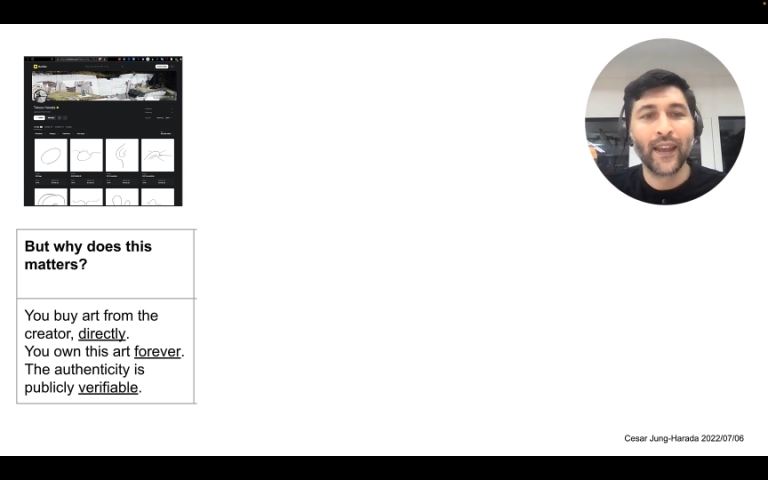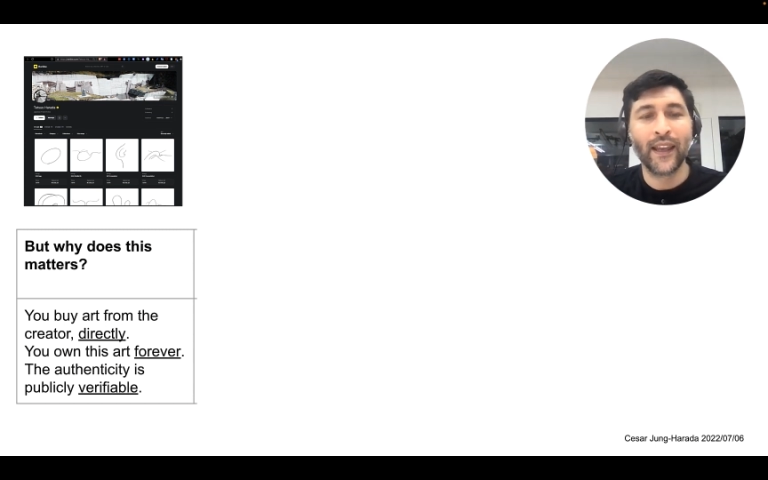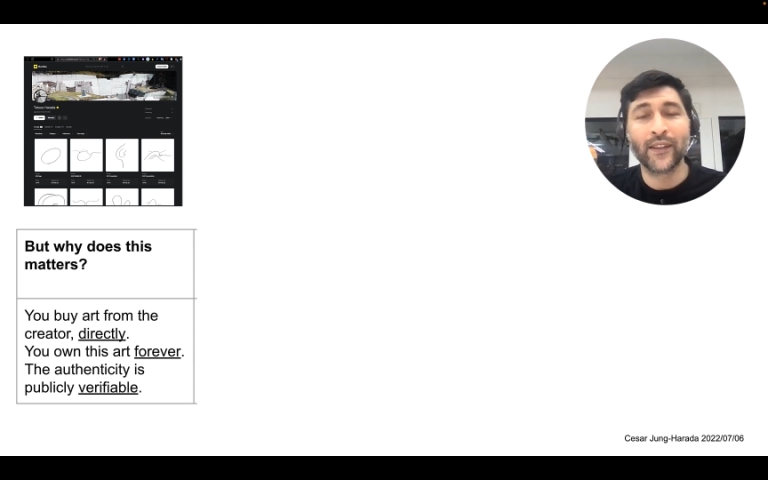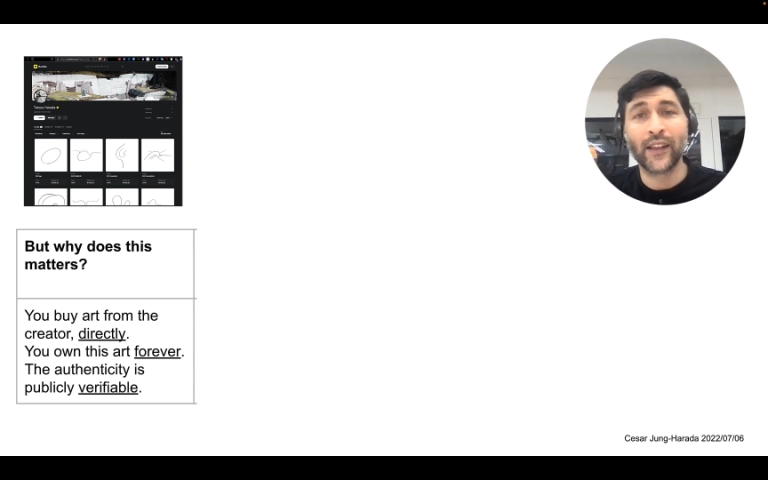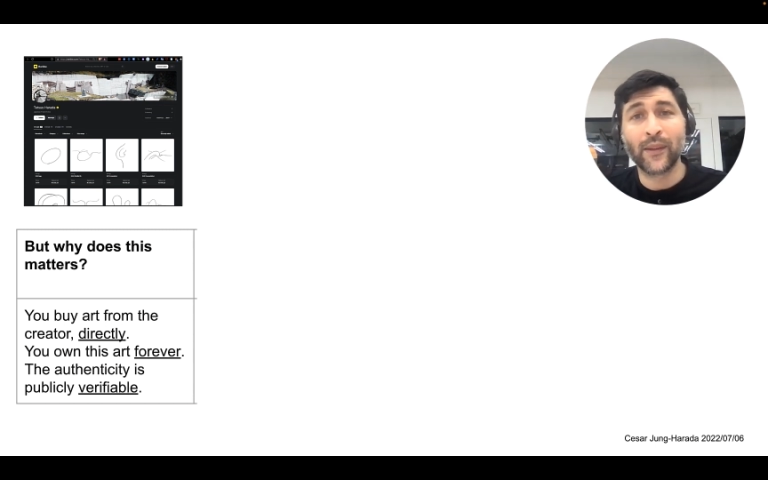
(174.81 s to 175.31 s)

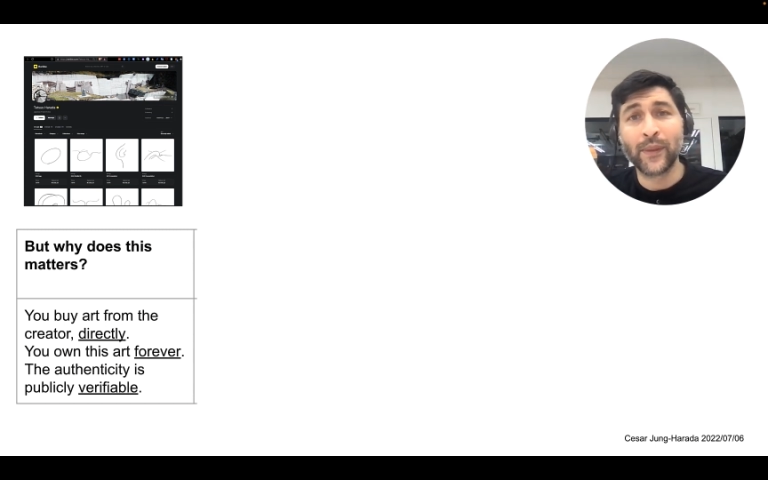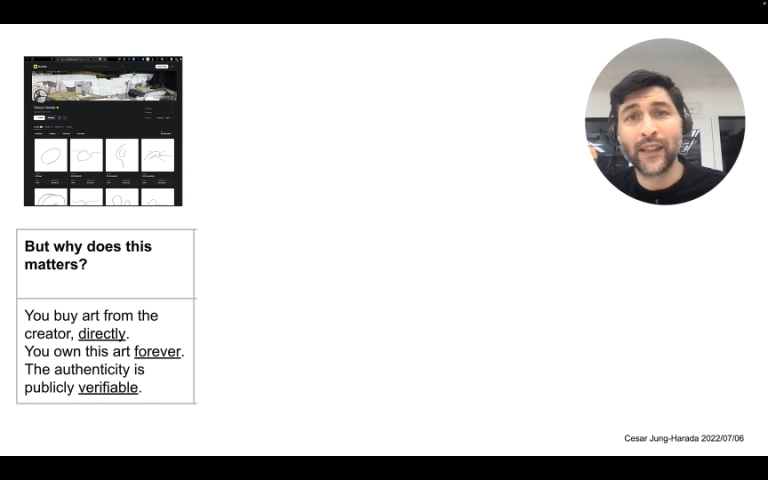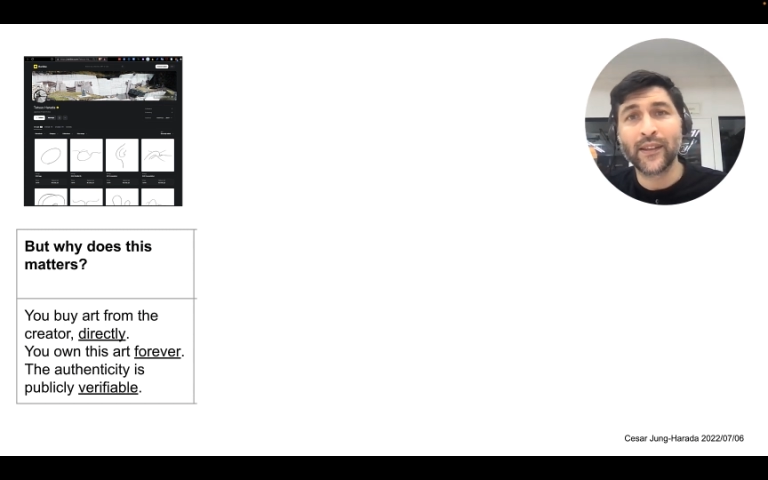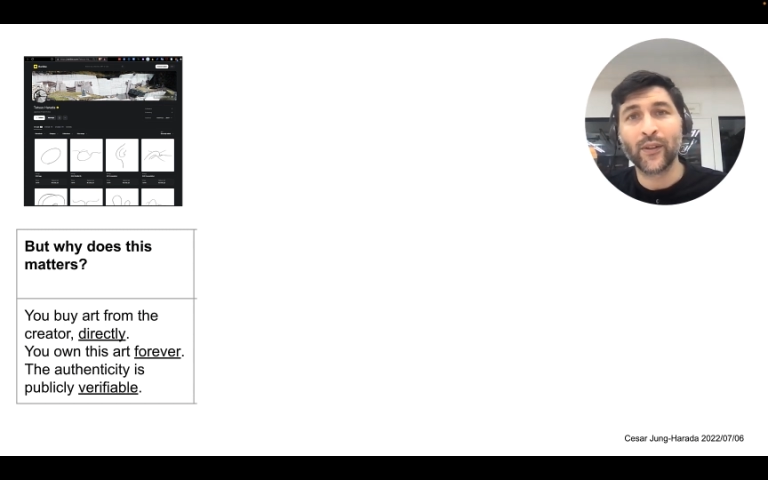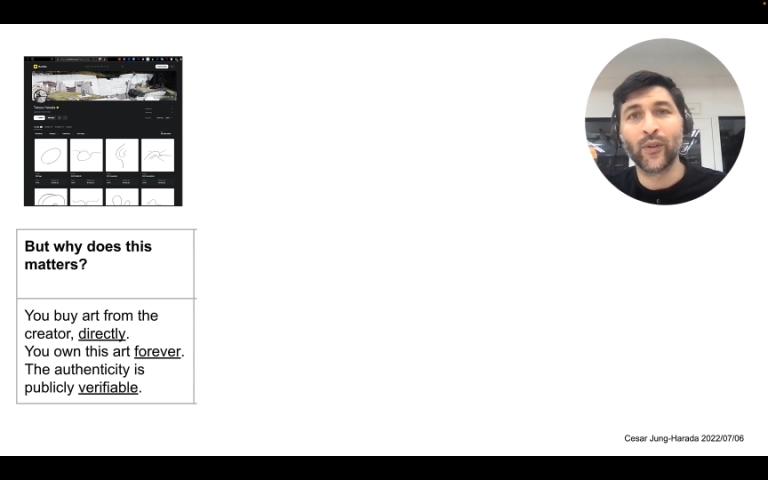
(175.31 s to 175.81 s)
And so that
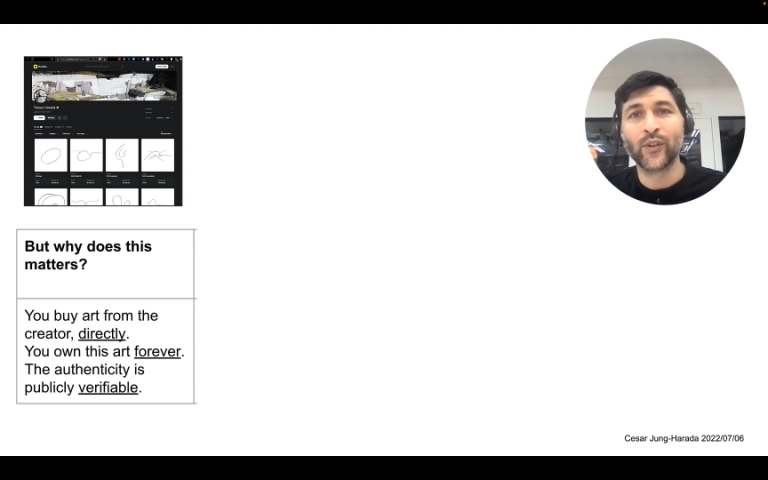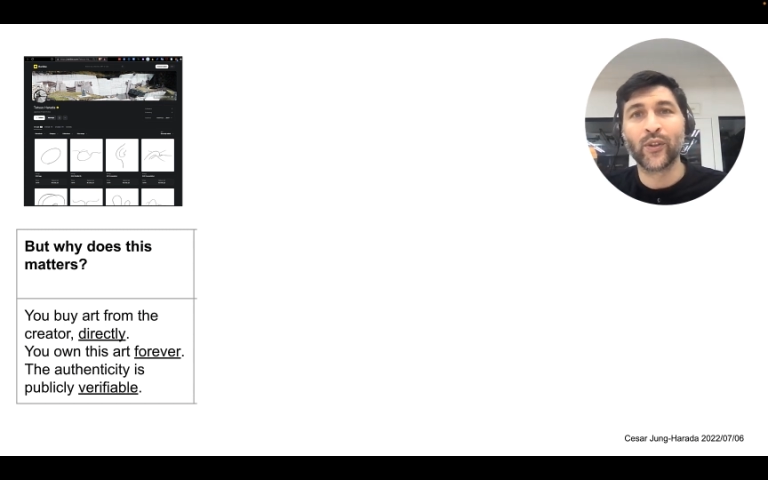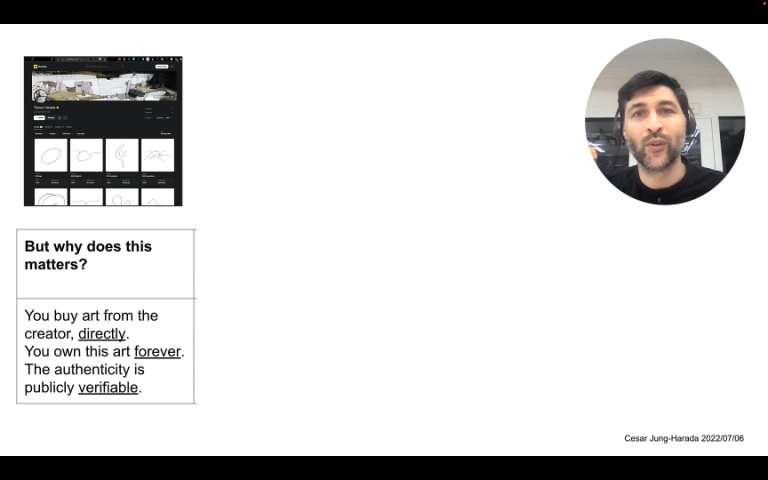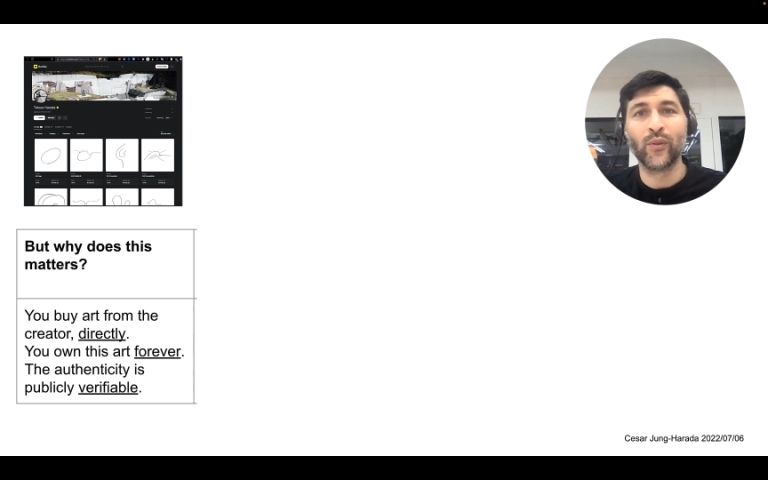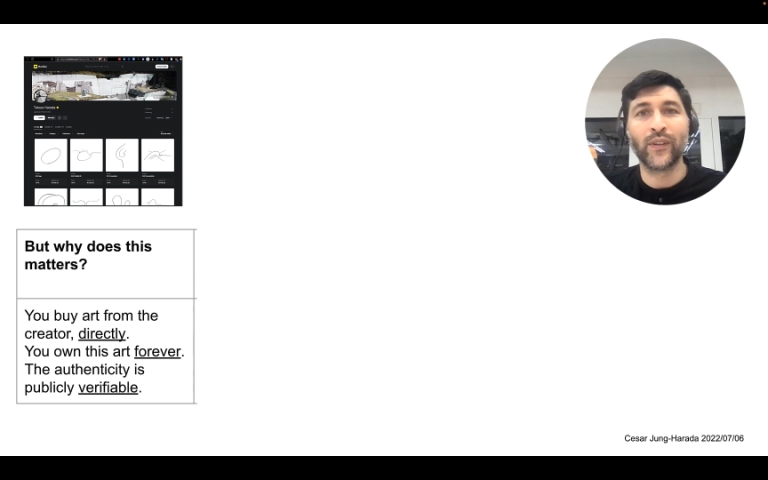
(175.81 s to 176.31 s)
means
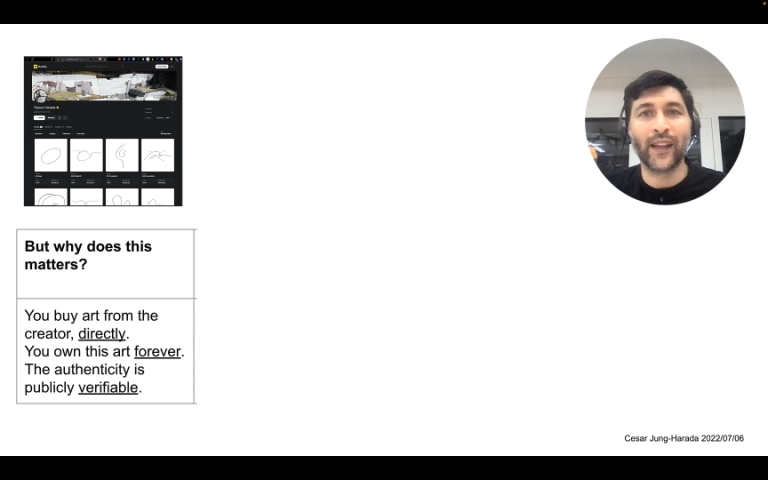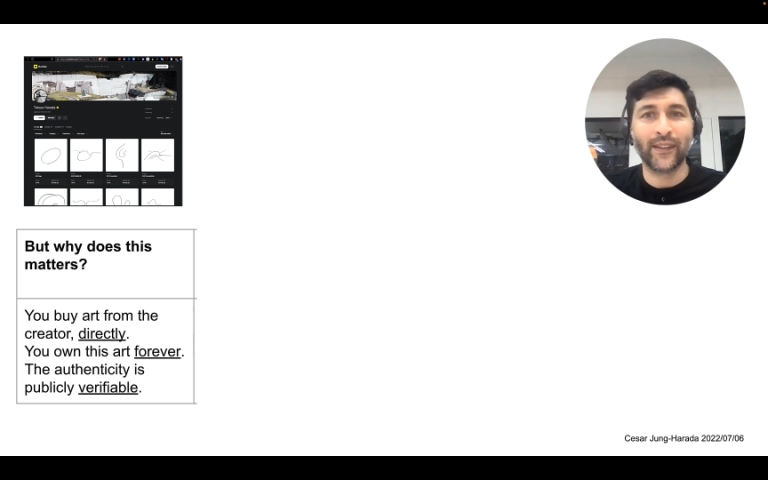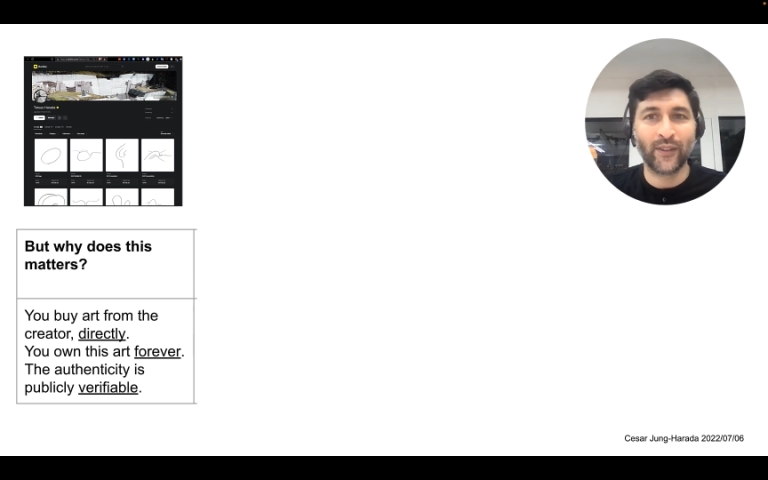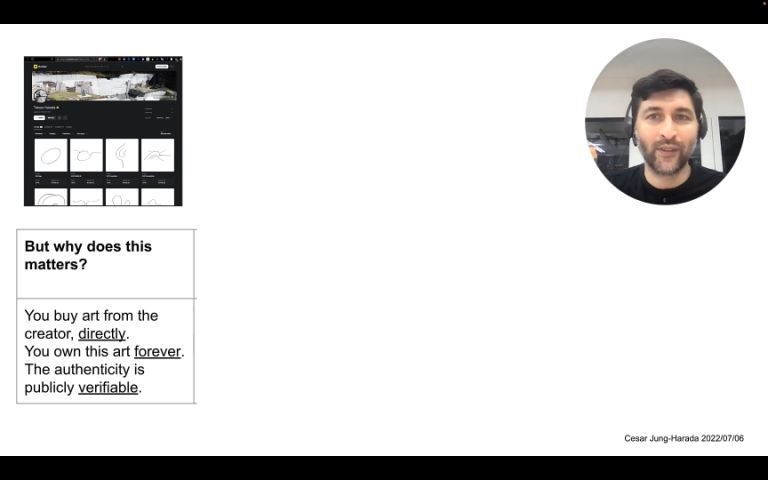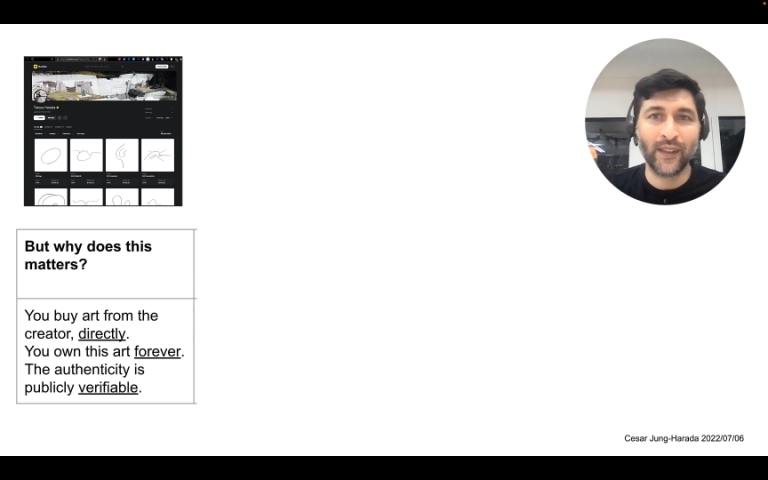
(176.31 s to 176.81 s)
also that